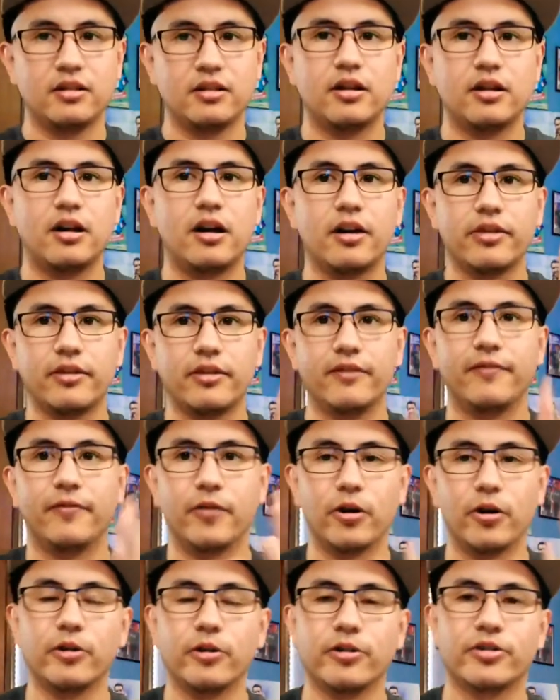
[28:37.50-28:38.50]
on the
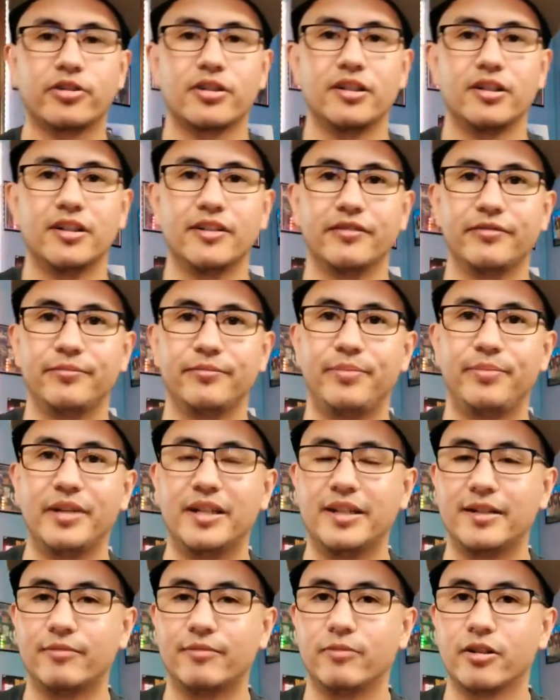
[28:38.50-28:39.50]
verge of
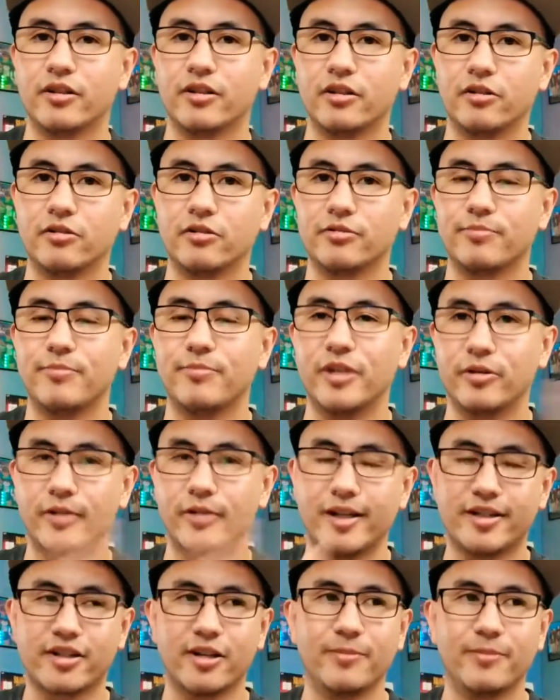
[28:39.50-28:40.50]
being one of those
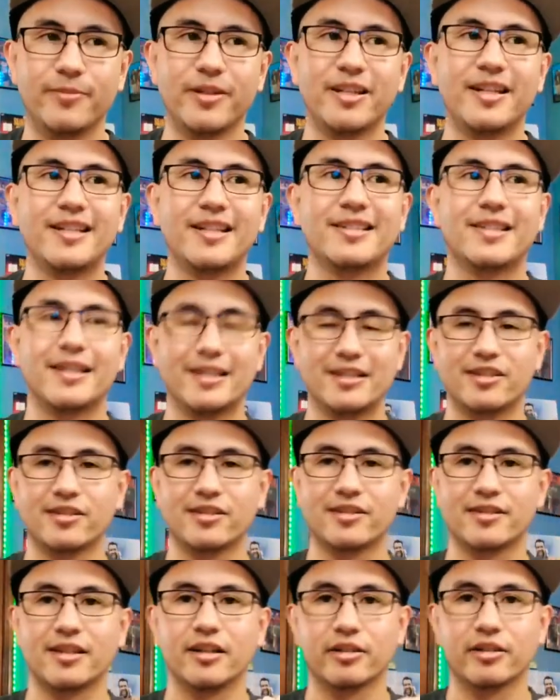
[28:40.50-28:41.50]
mid-range companies that
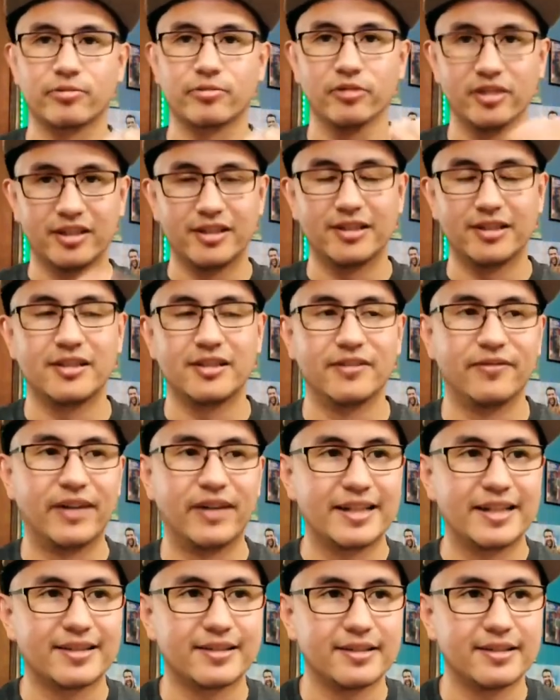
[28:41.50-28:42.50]
just sells really good
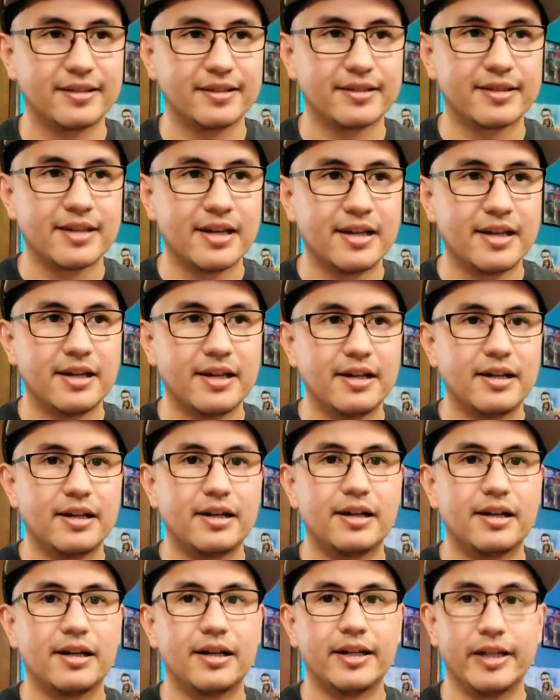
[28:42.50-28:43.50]
devices.
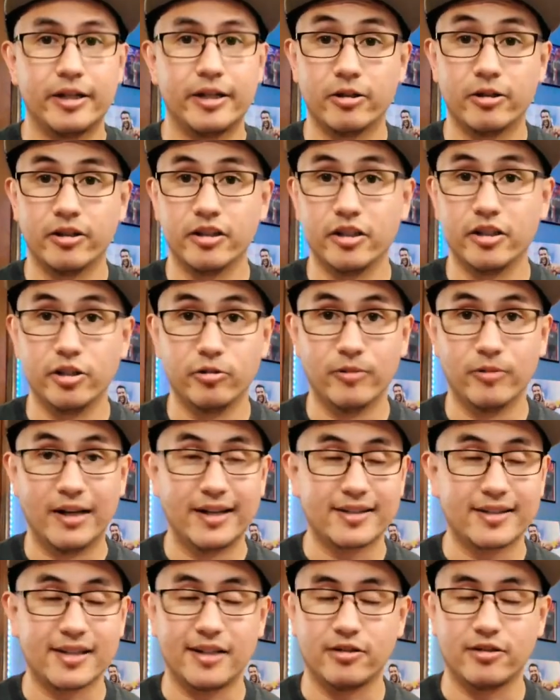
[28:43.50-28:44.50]
Here in the
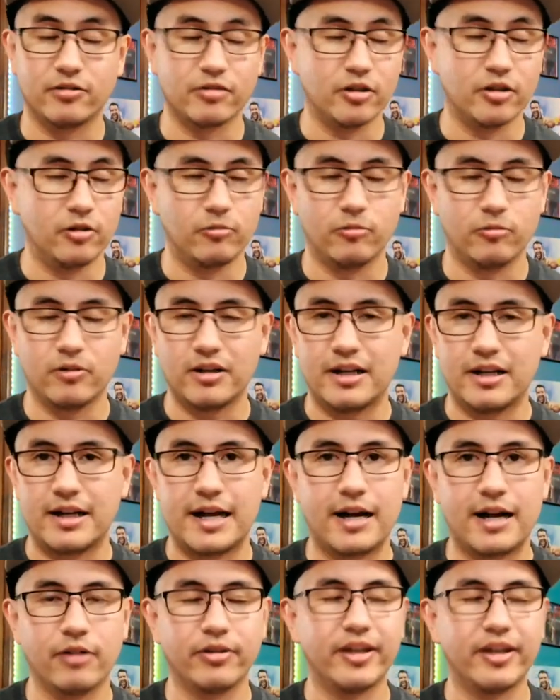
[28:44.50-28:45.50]
U.S., I don't know
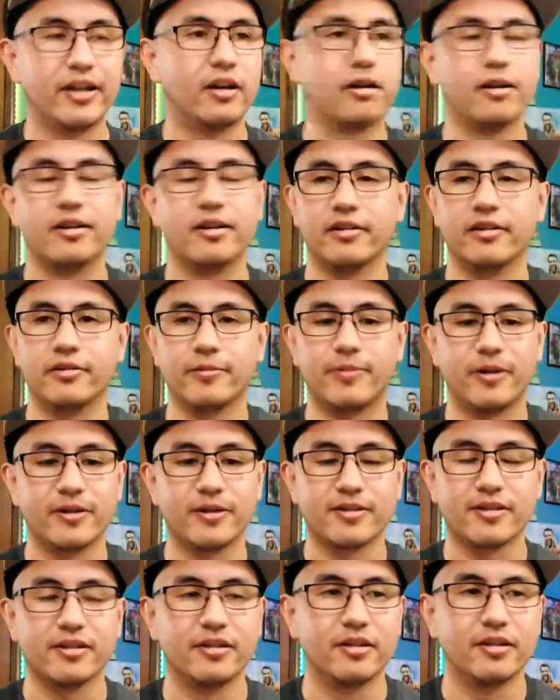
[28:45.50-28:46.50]
how they are in other
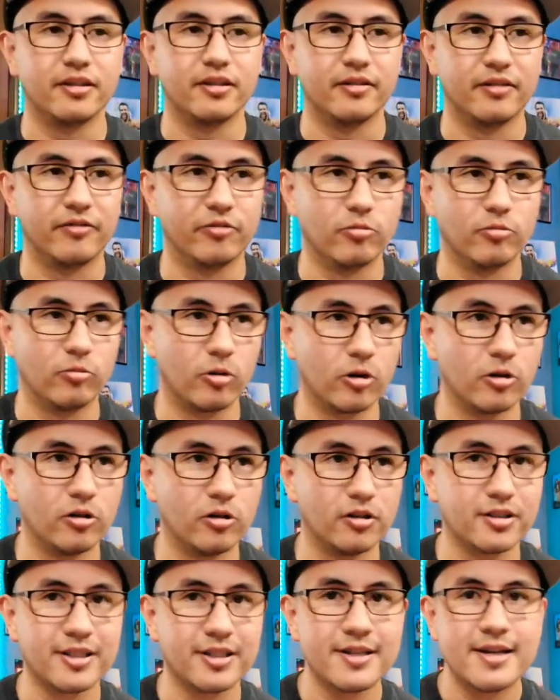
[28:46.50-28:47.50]
parts of the
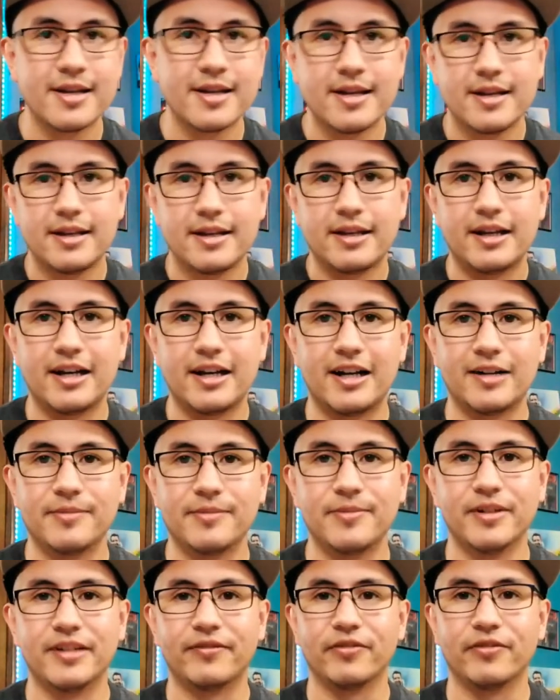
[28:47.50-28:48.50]
world,
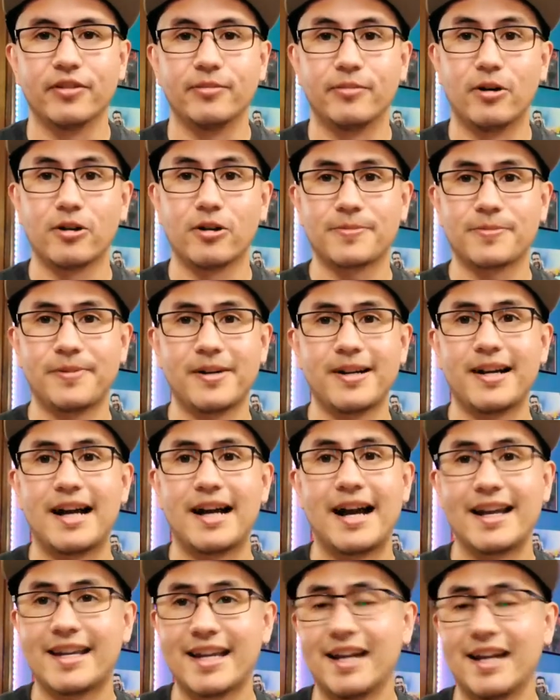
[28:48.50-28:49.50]
but for the most part,
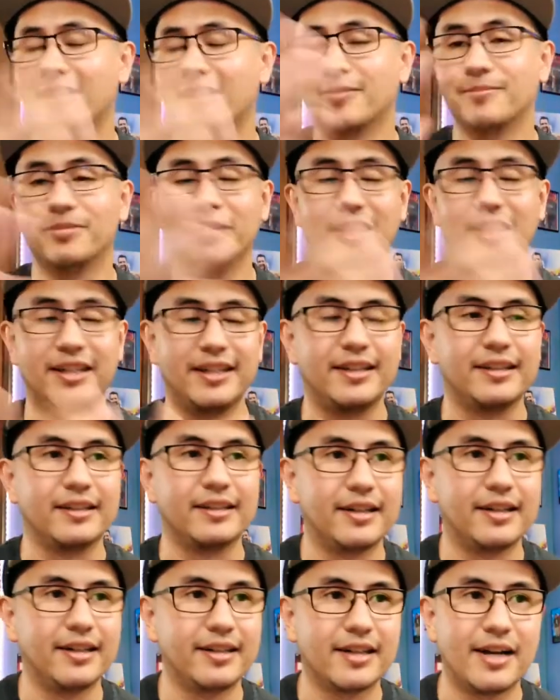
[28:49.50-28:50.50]
I can't complain.
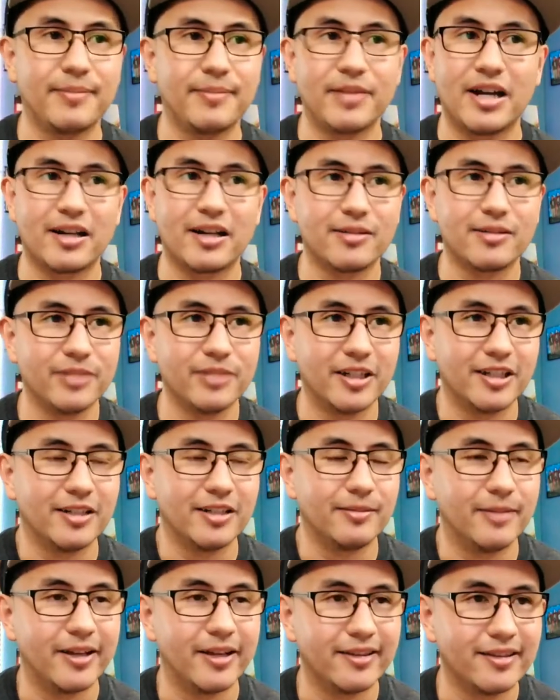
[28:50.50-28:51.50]
Like, I'm not
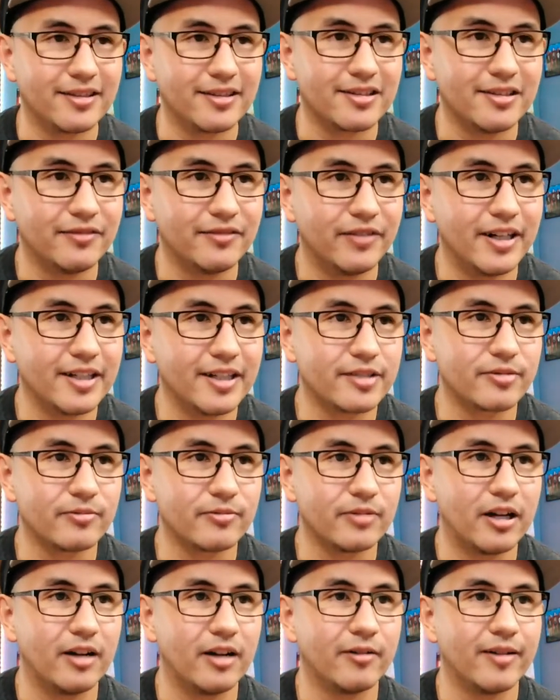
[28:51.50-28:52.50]
complaining about this device
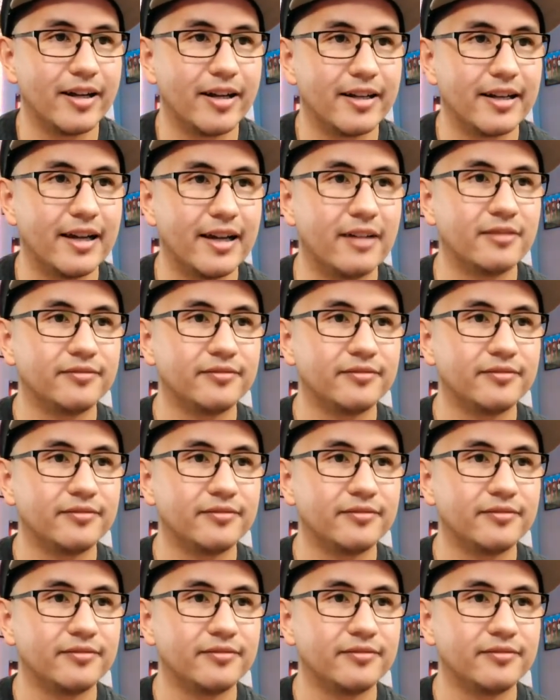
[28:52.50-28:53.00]
right now.